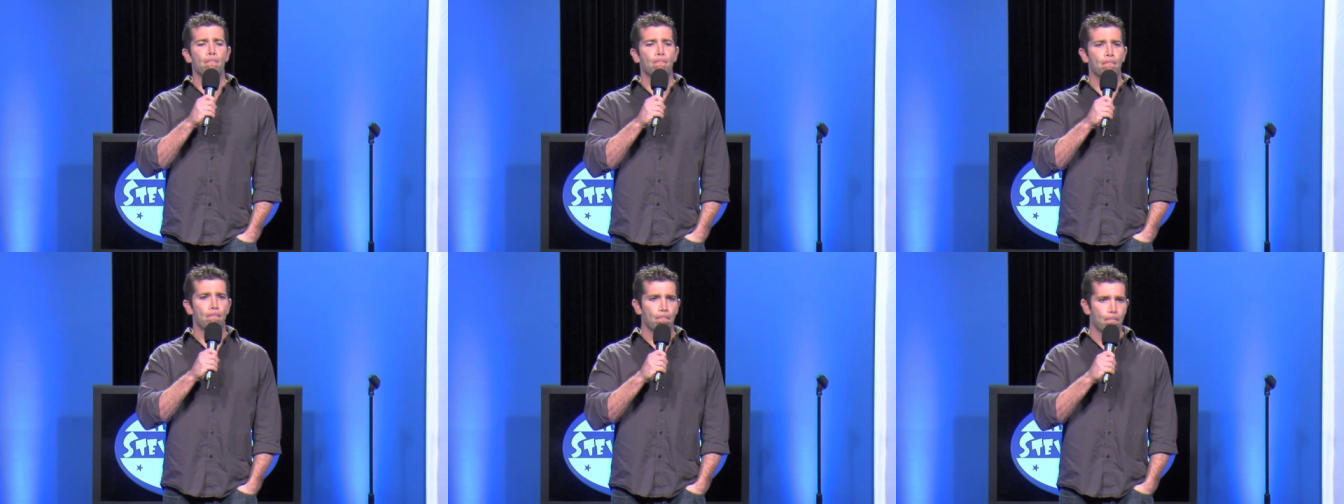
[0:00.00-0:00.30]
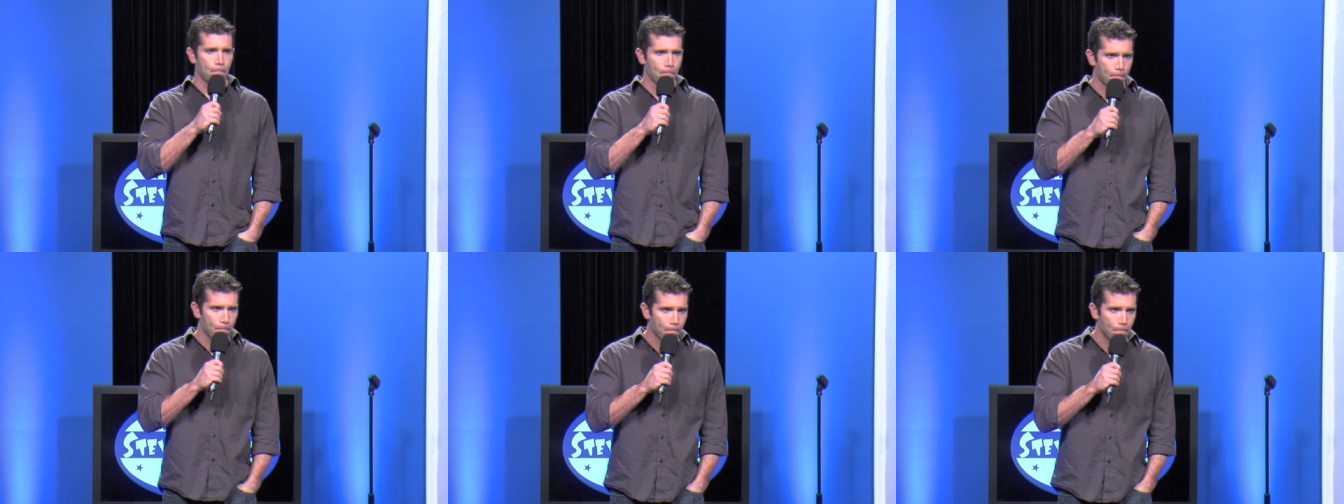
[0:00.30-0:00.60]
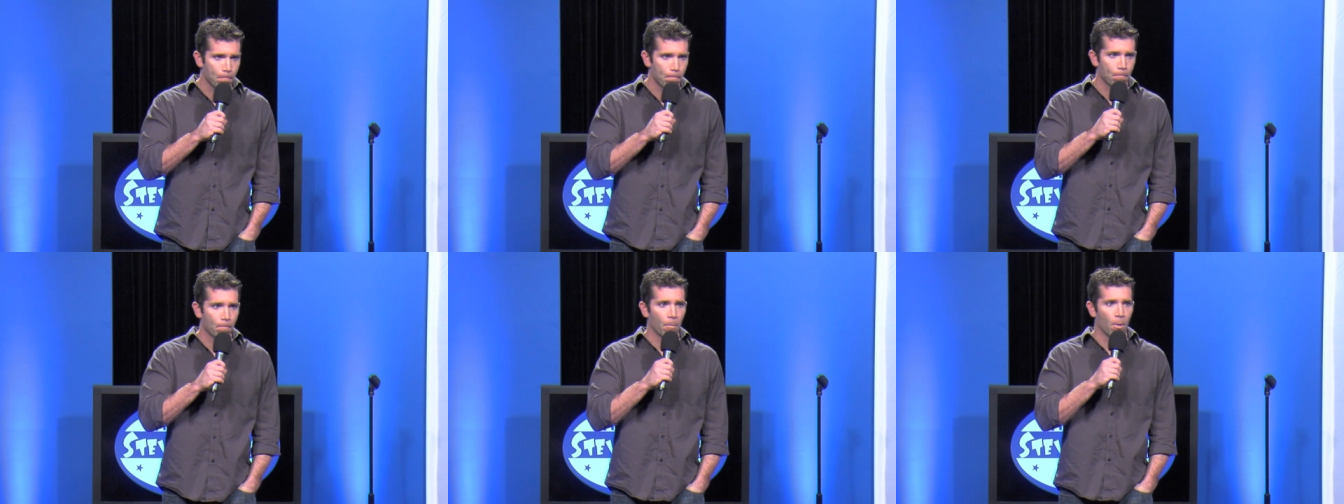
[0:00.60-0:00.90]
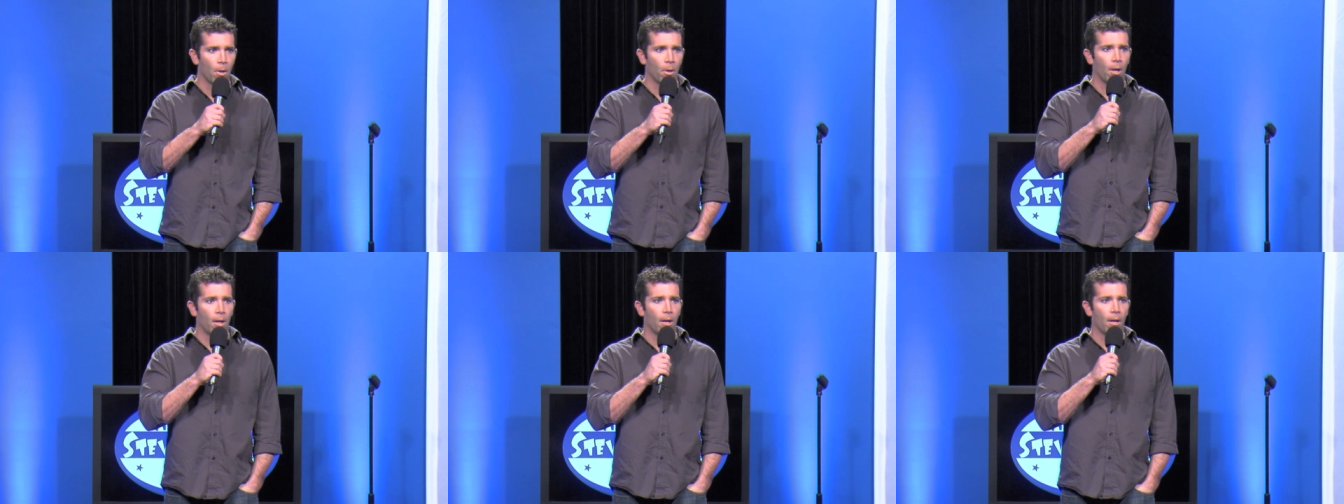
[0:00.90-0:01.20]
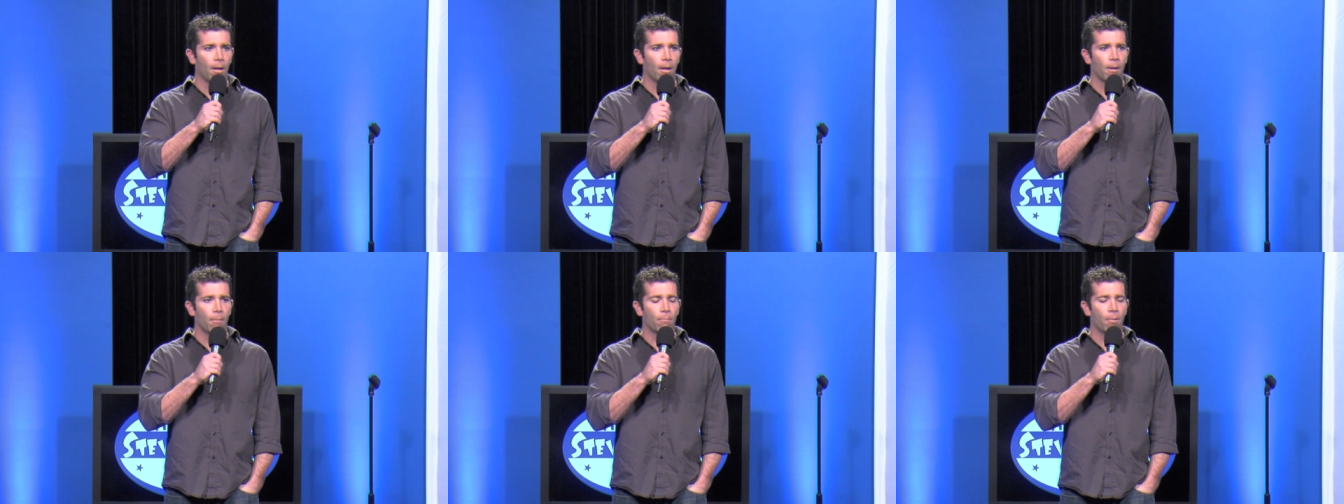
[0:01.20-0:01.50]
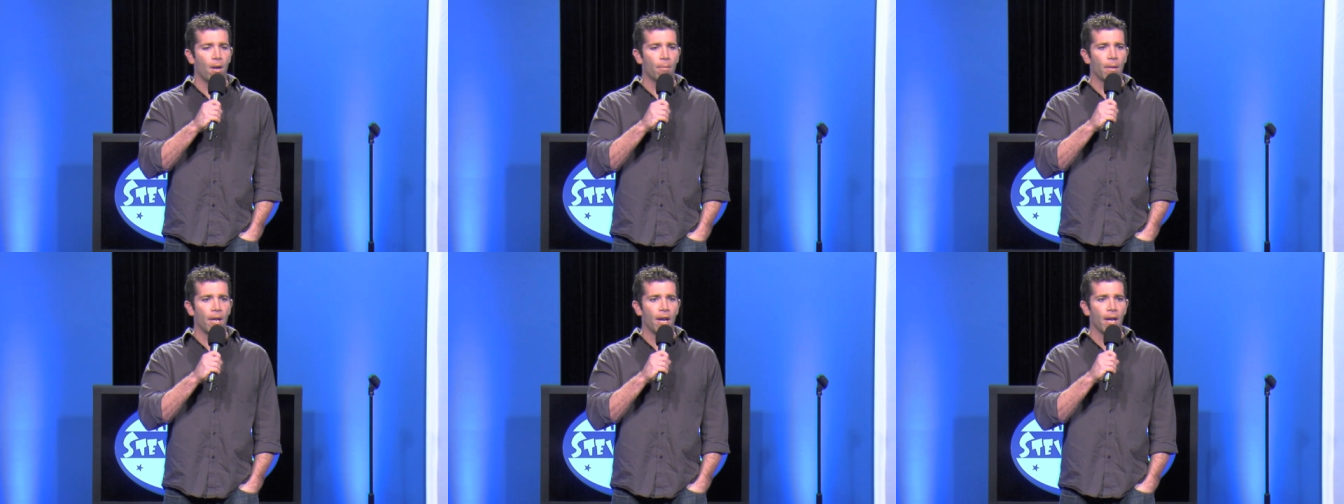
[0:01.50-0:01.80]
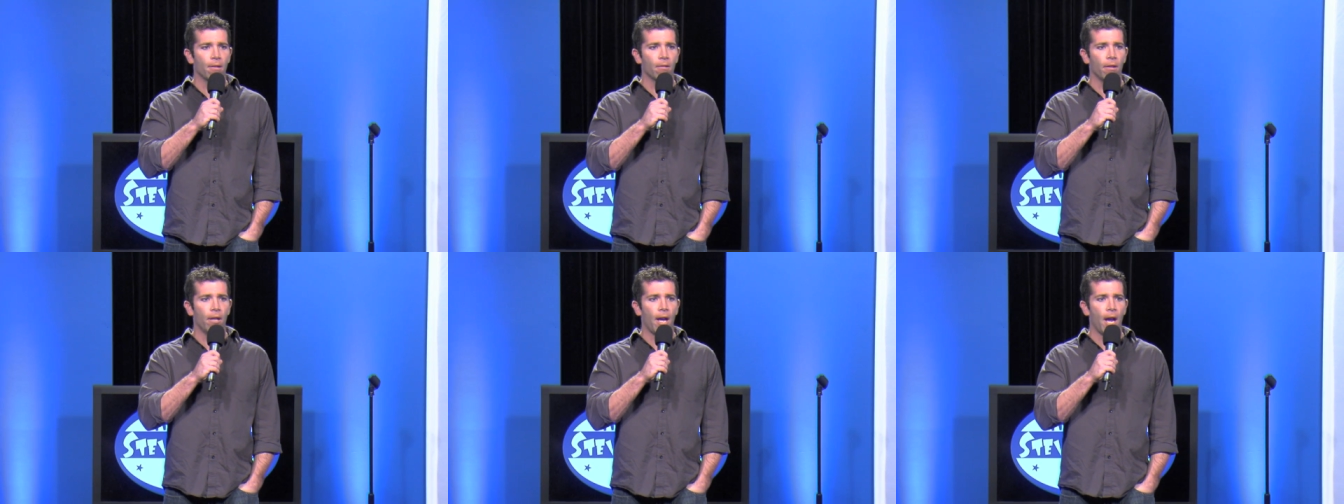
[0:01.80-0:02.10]
Uh, probably
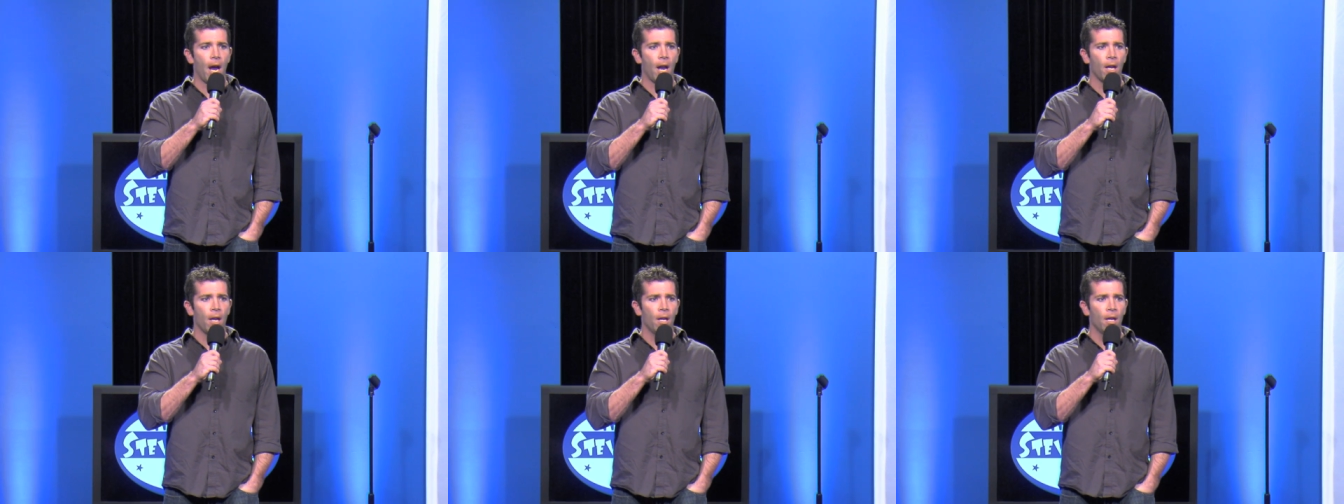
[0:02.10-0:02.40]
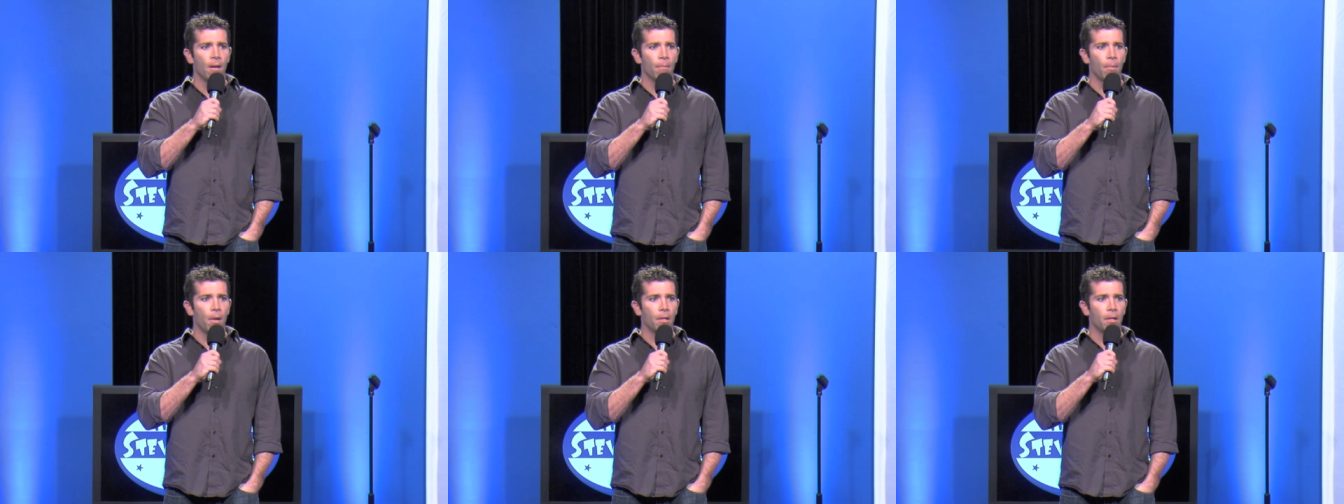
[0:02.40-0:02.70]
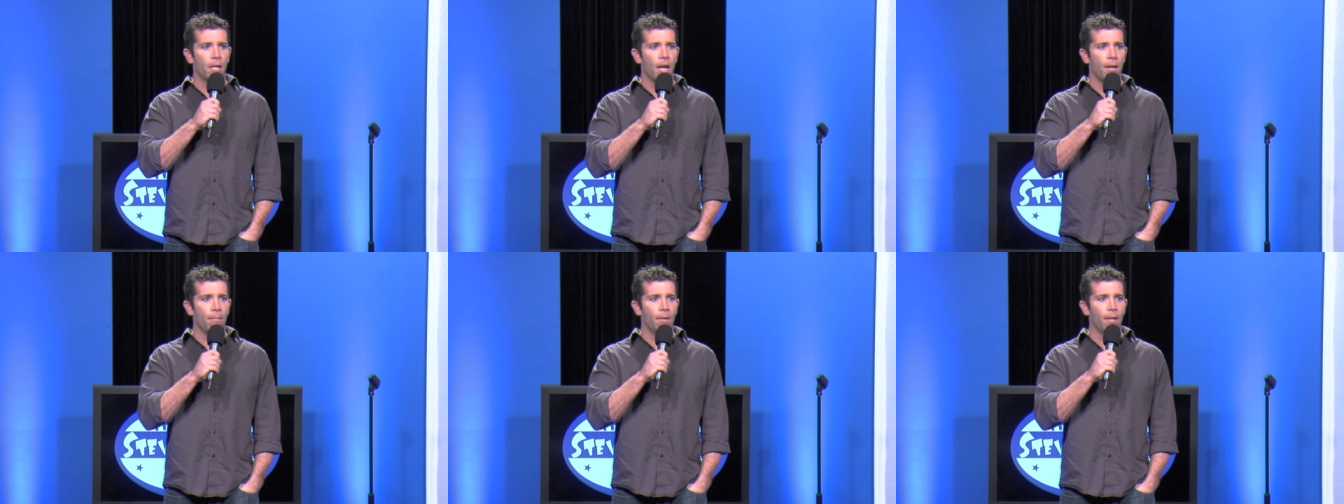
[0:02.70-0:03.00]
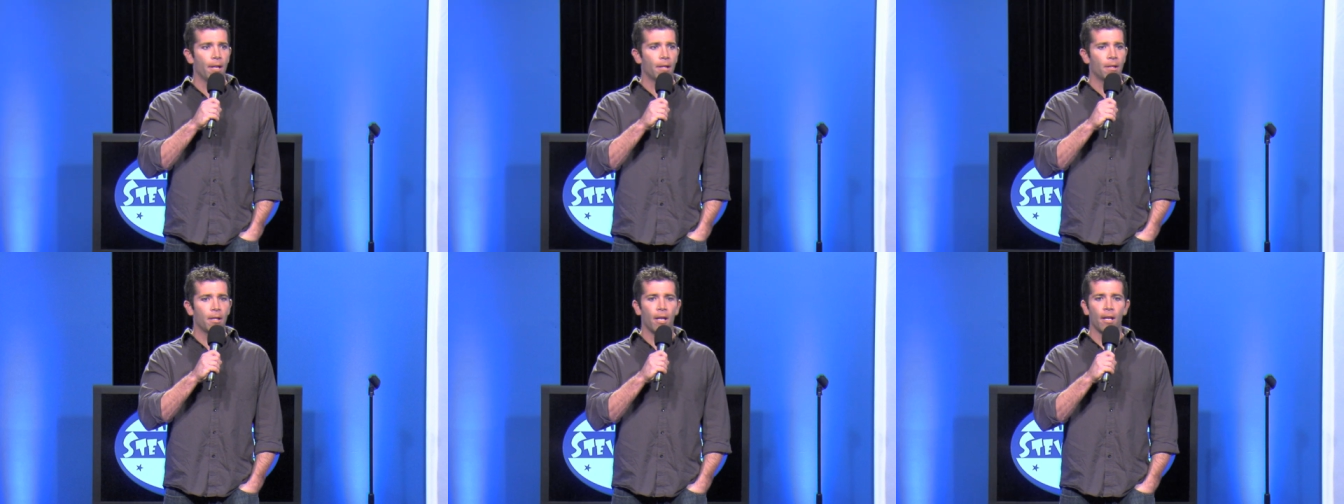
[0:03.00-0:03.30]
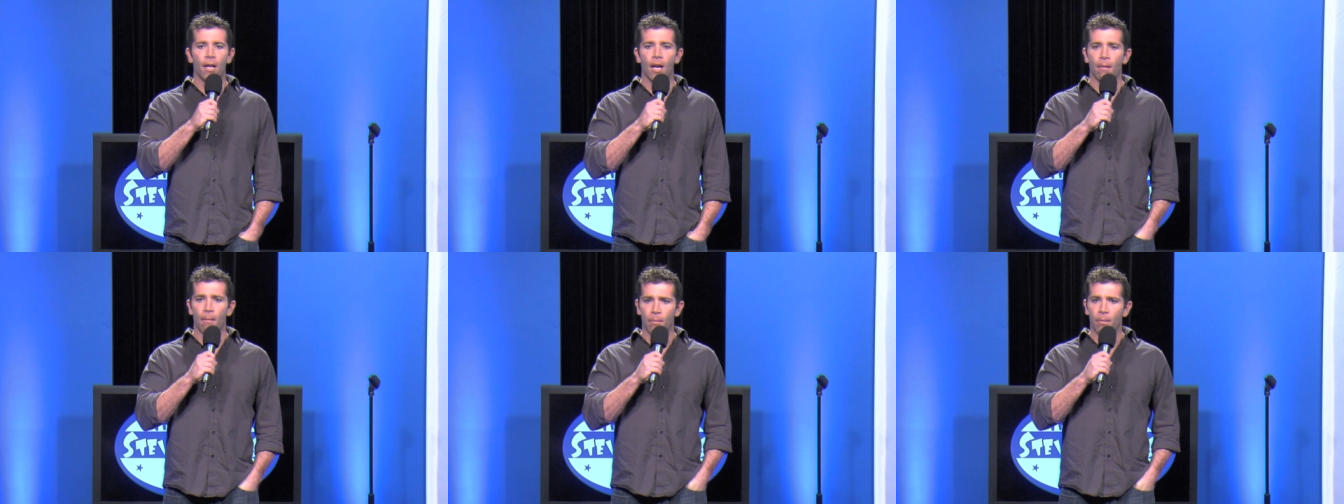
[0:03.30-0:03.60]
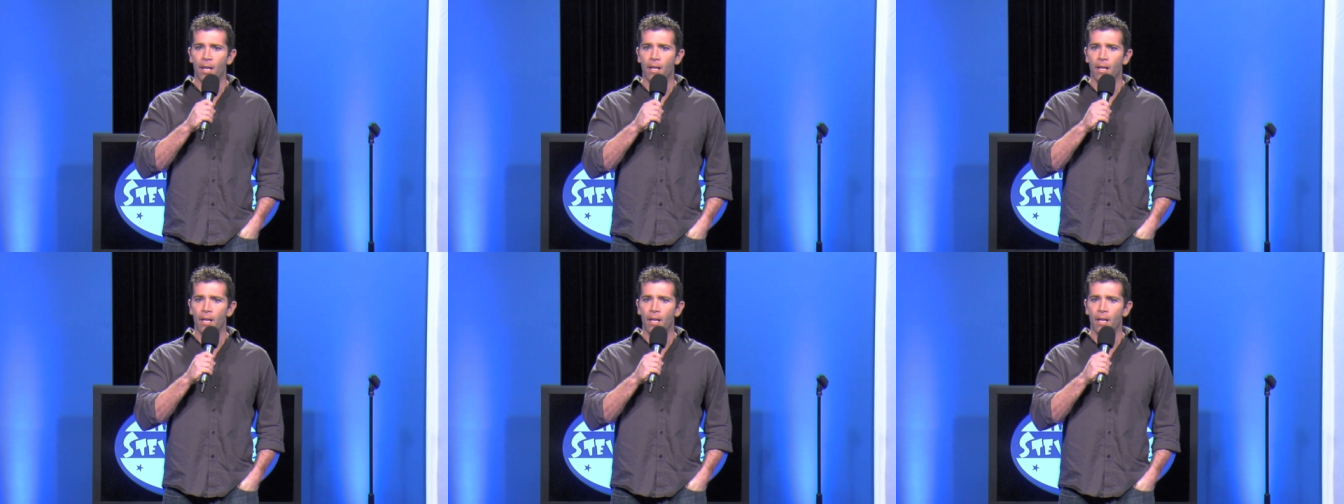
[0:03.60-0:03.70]
handle that. But 10 minutes in, I, um,